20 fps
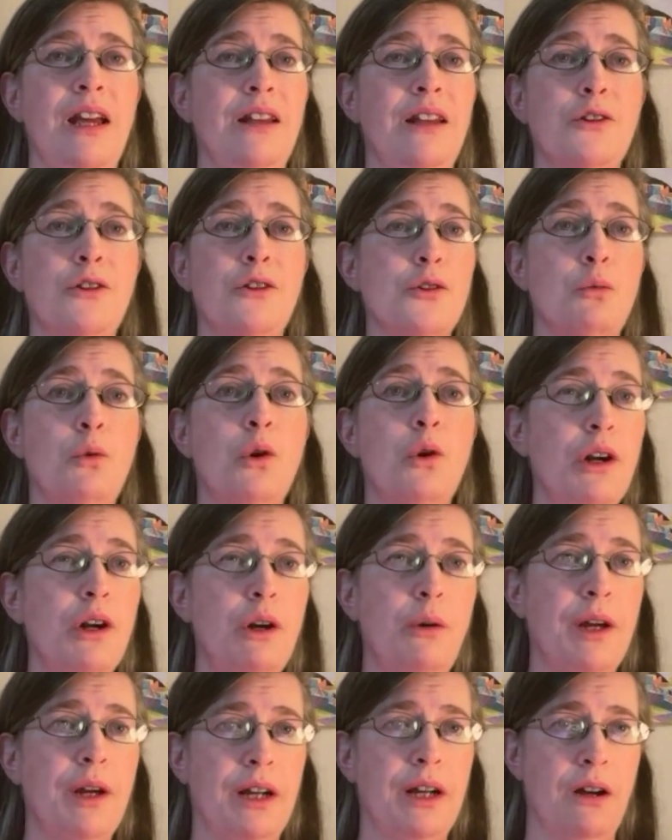there's a war
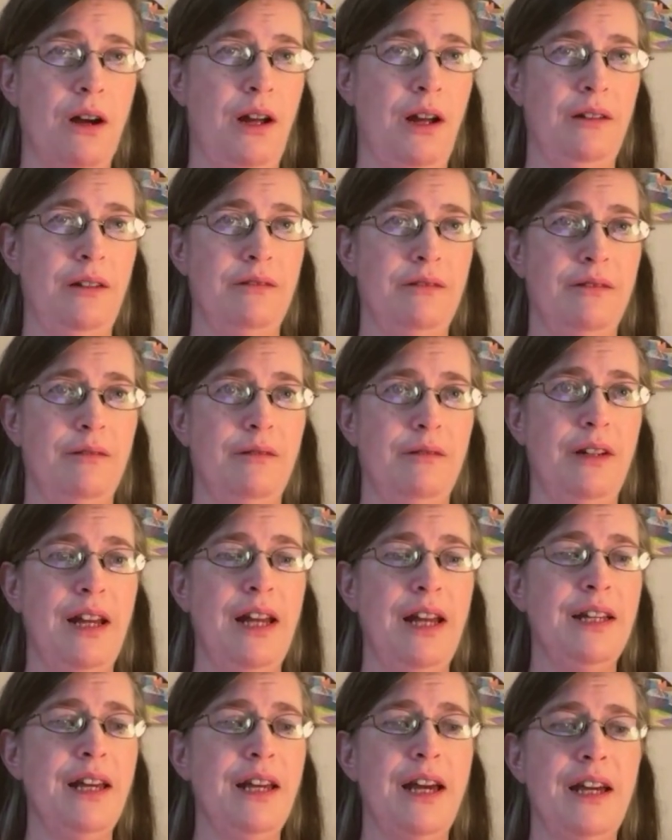going on,
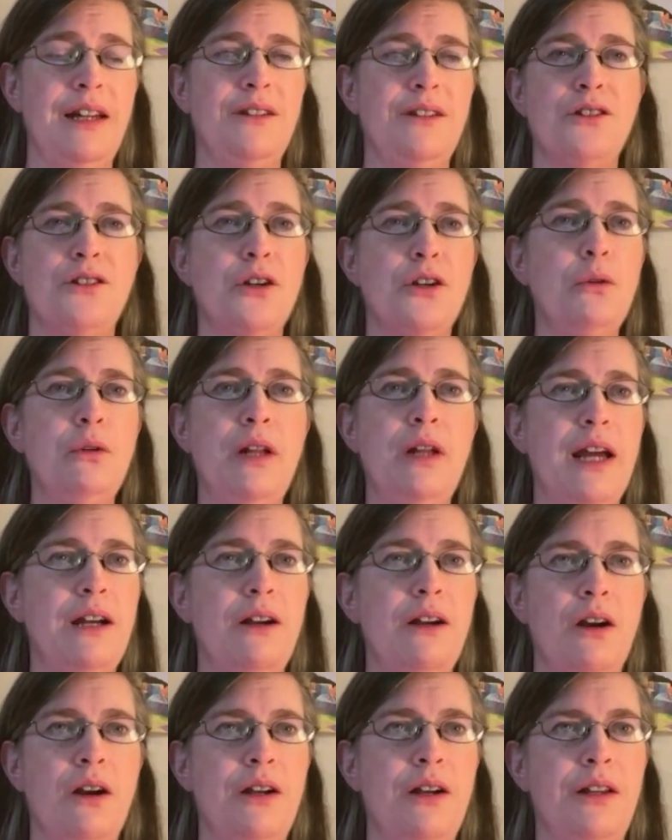and yet it's so
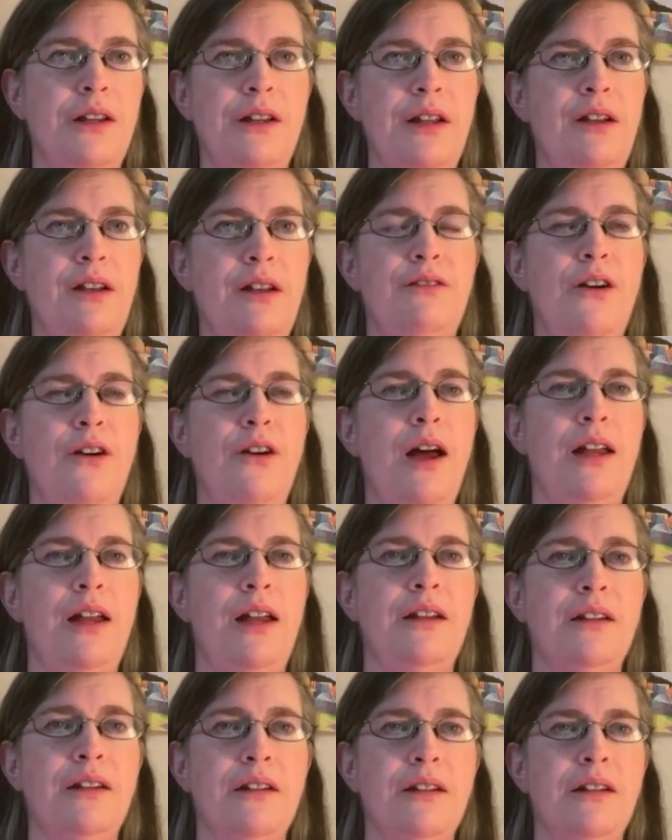lighthearted and fun.